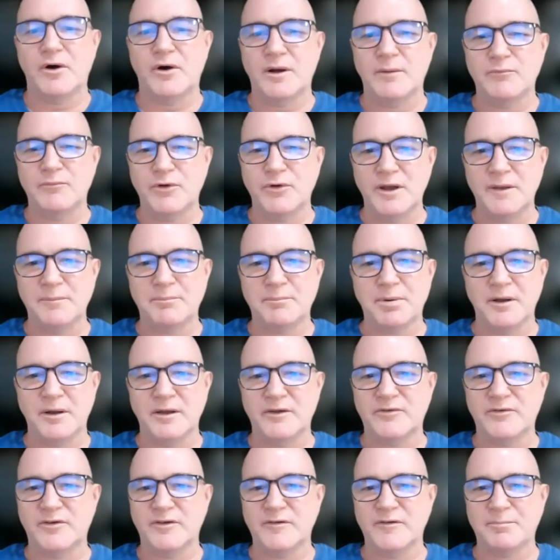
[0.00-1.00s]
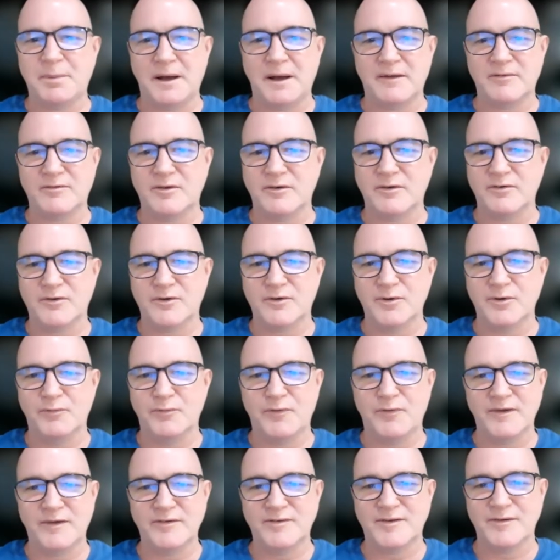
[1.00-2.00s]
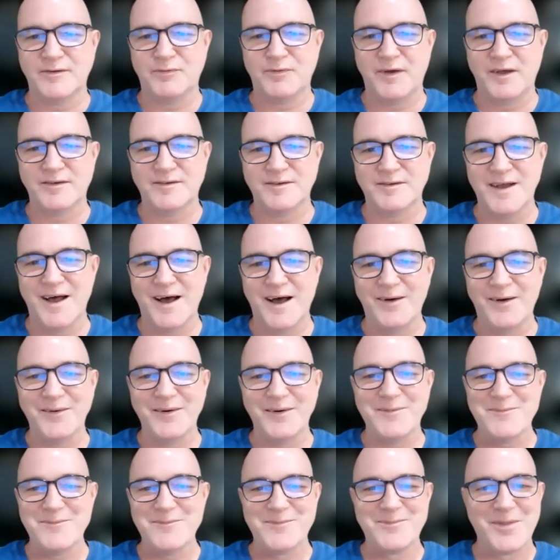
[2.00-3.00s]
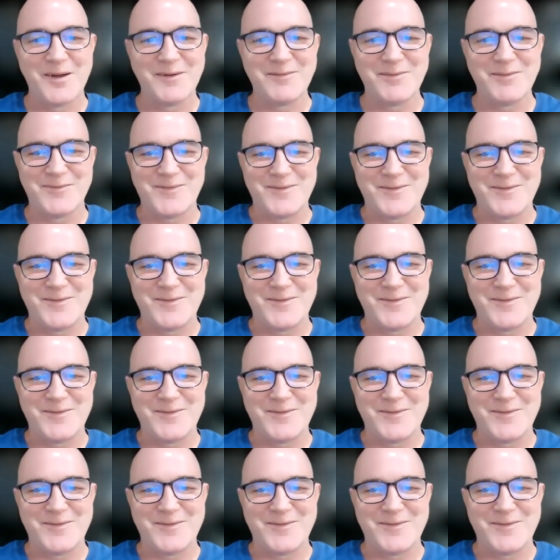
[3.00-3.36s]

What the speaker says: I'm really pleased she's back to school face to face now. I'm